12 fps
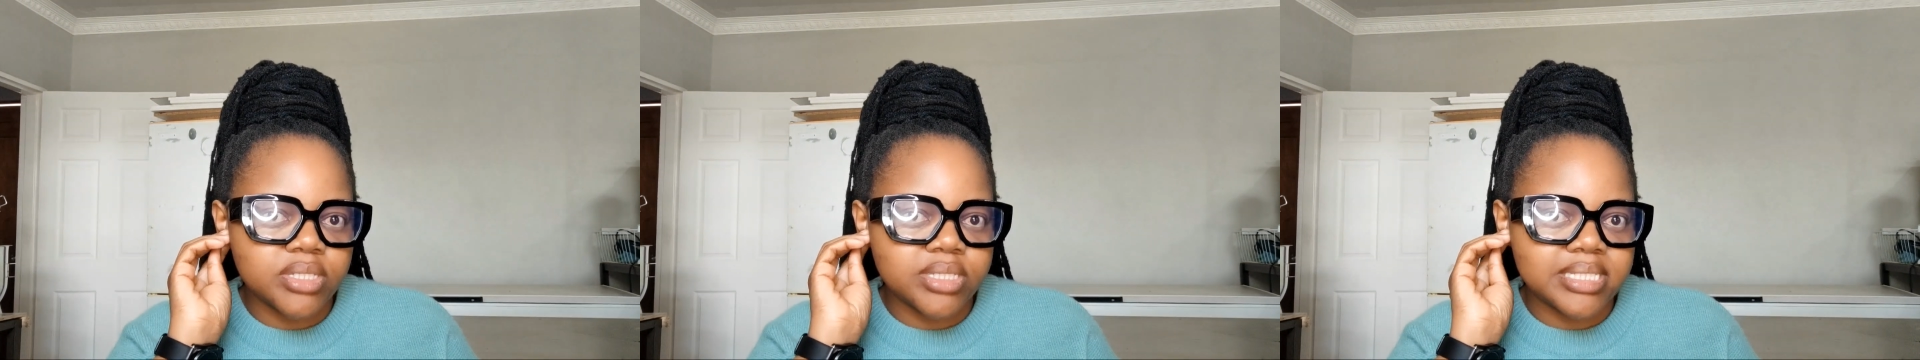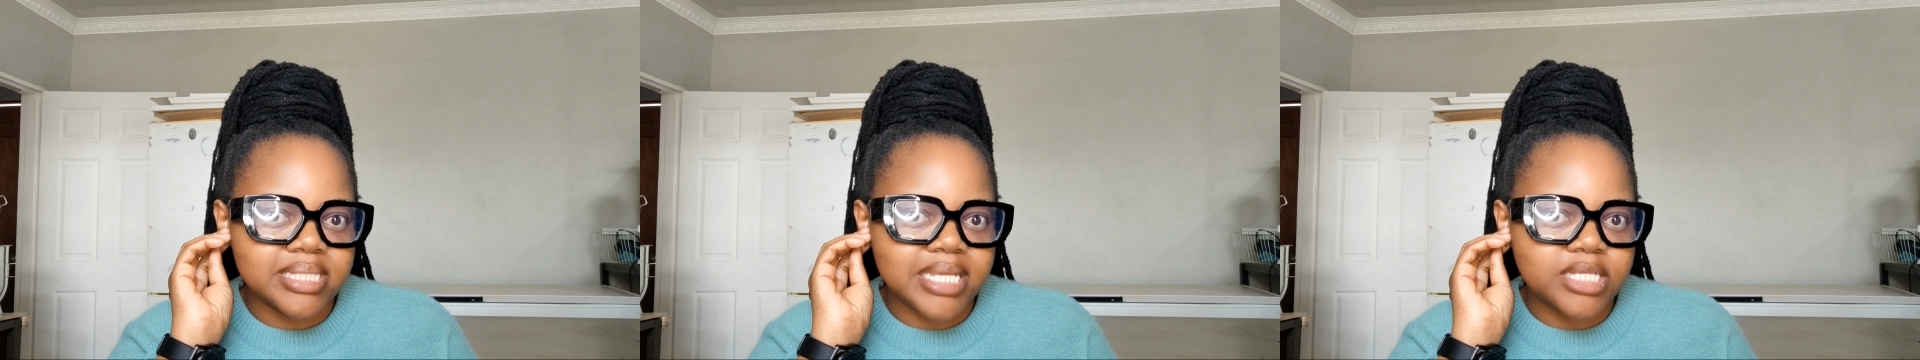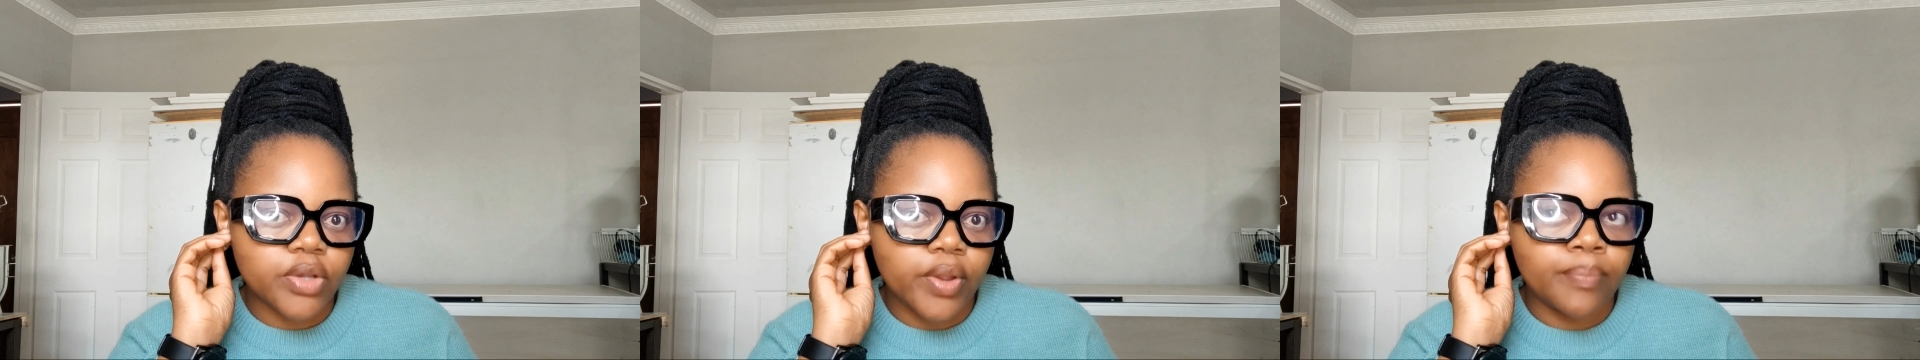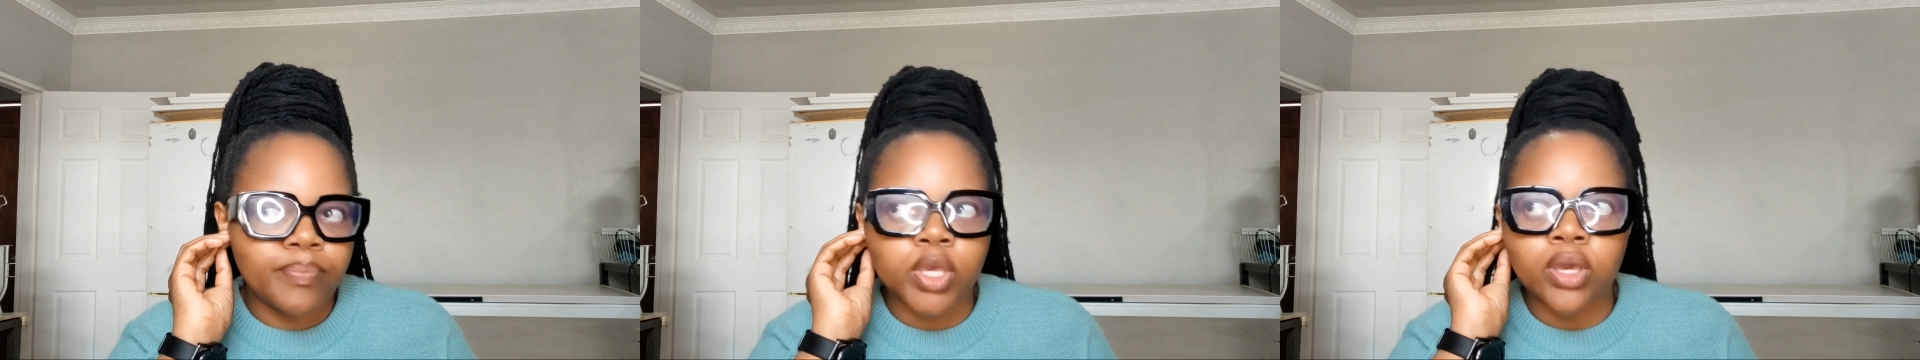on
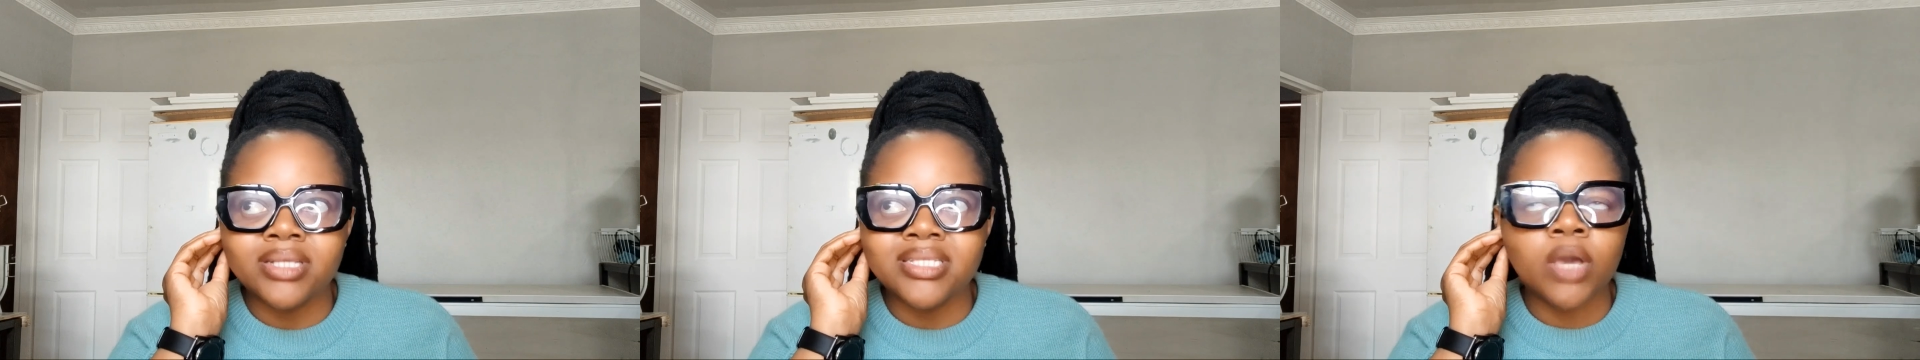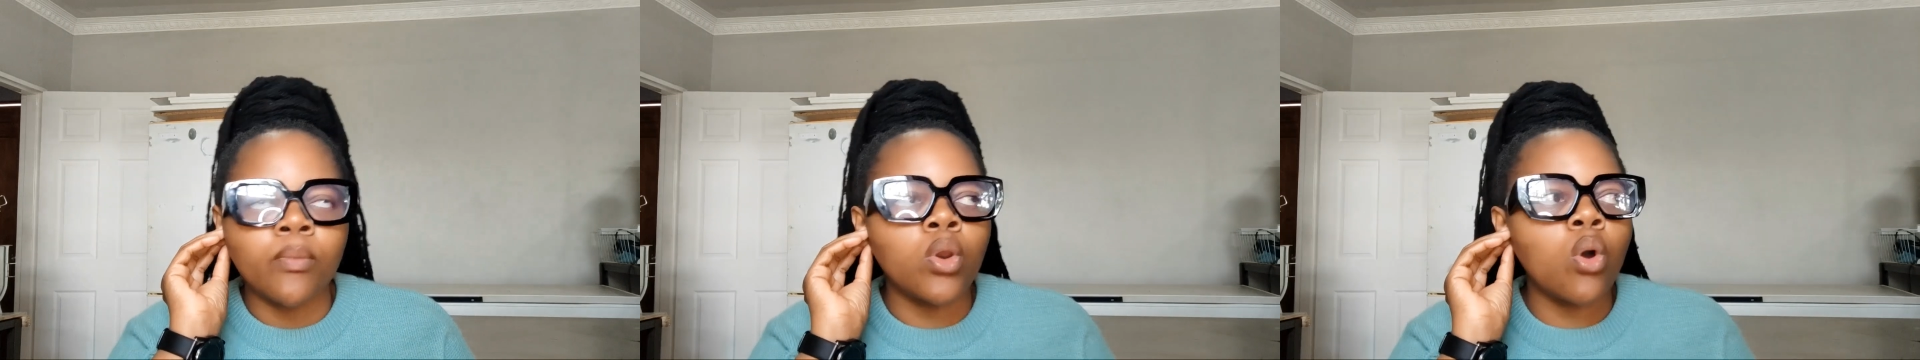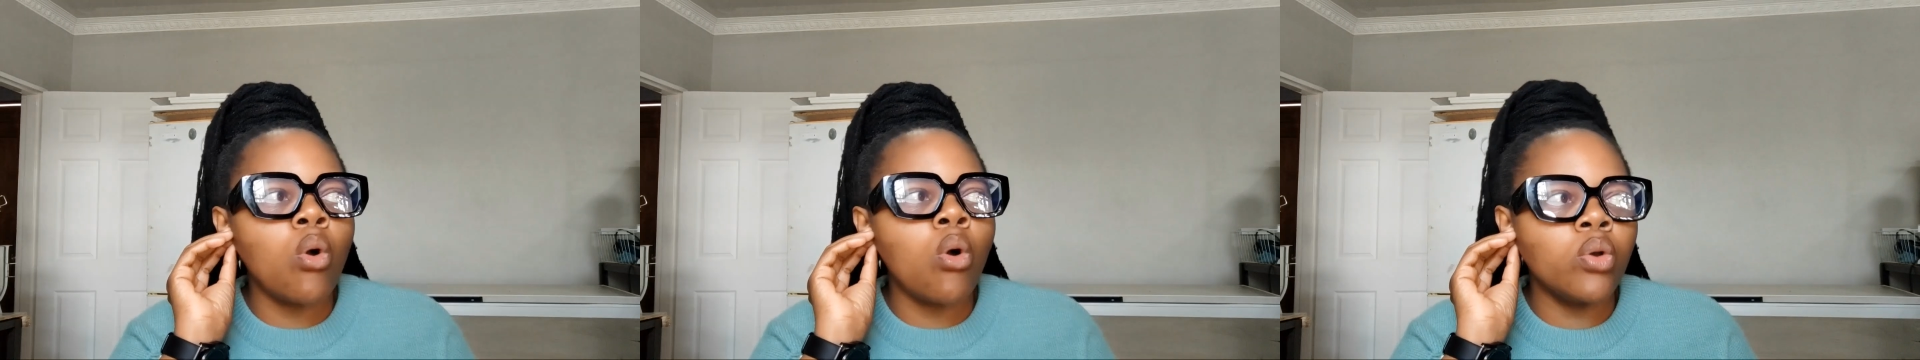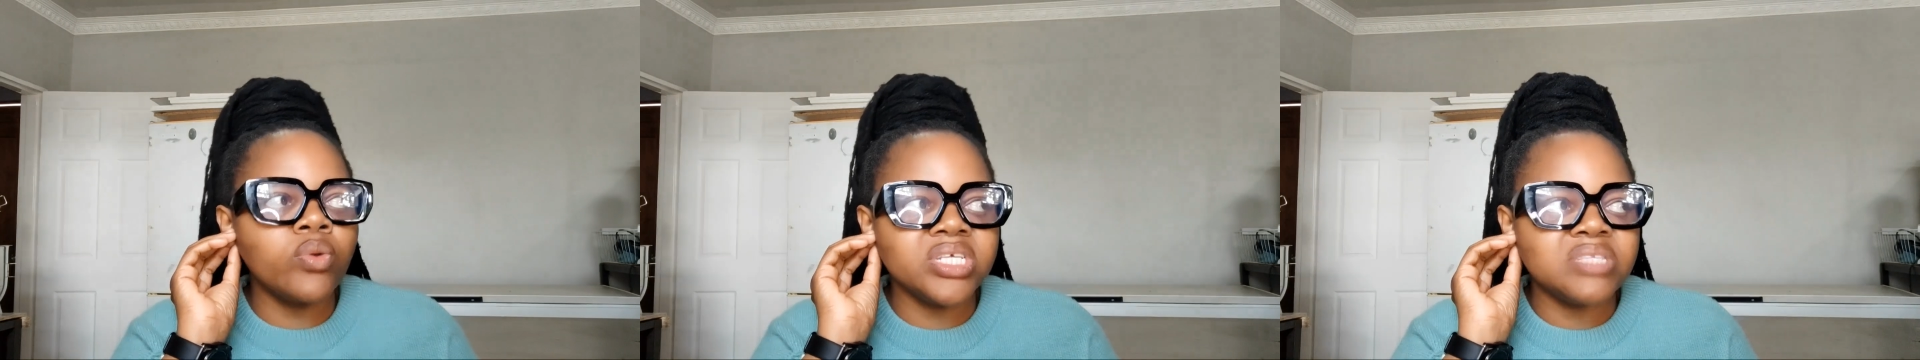decentering because there will
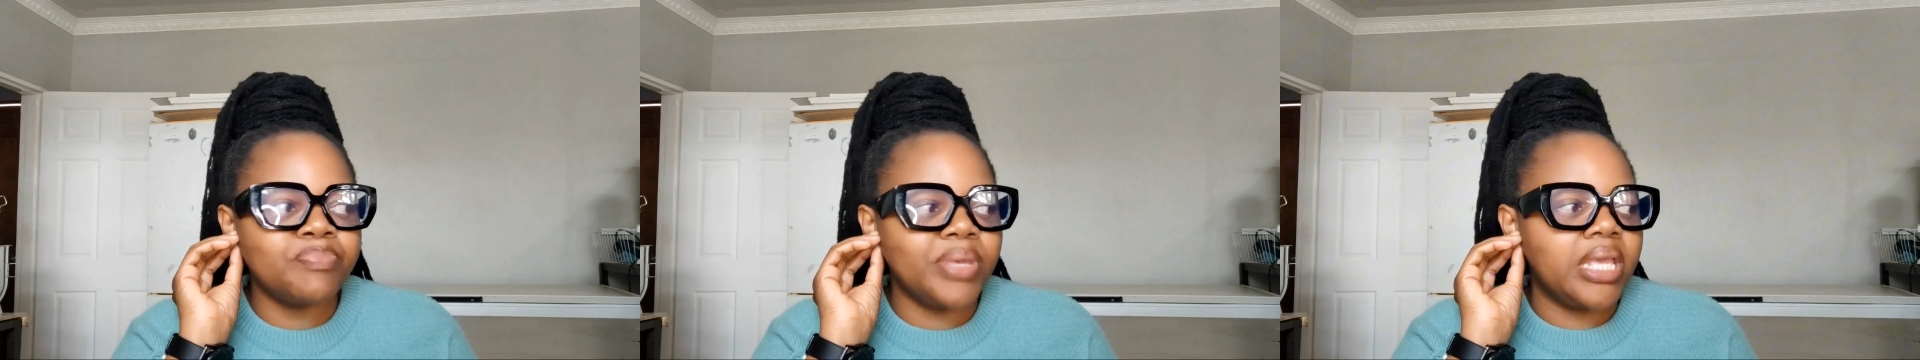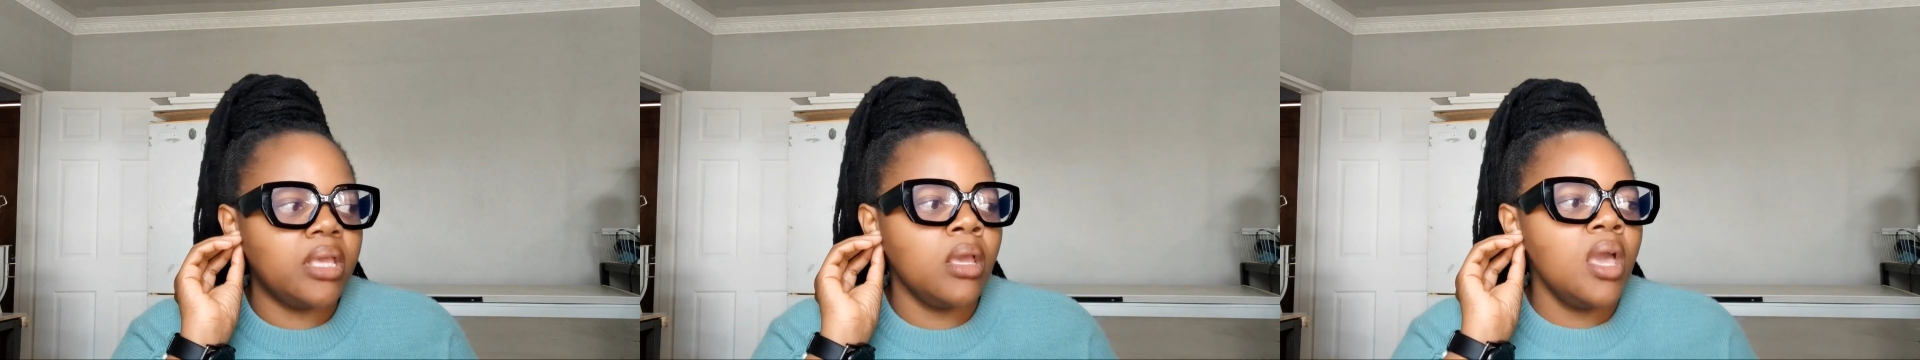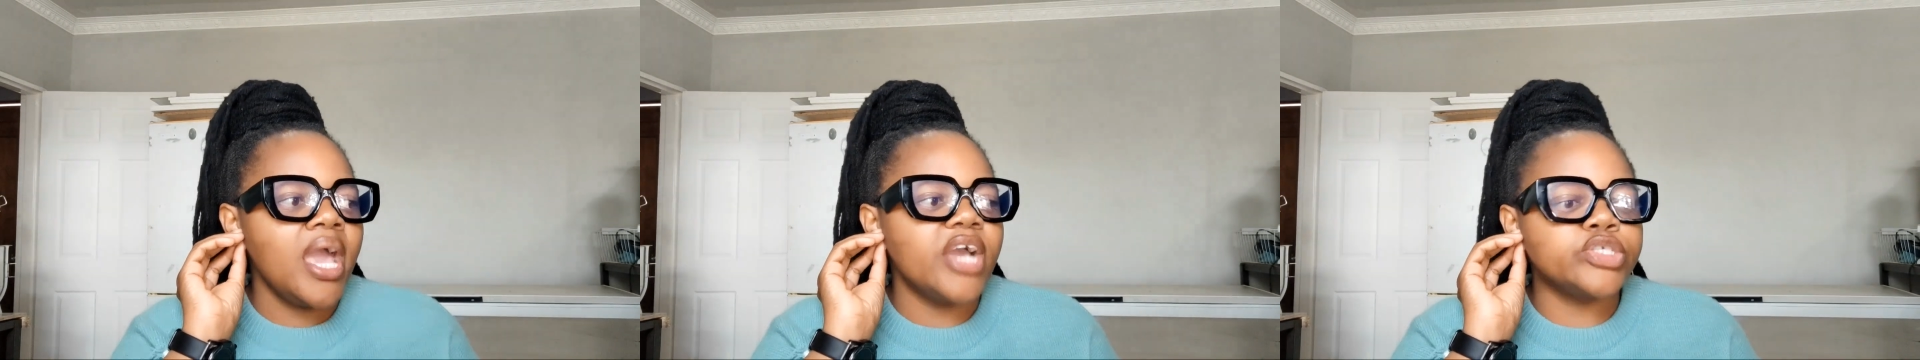always be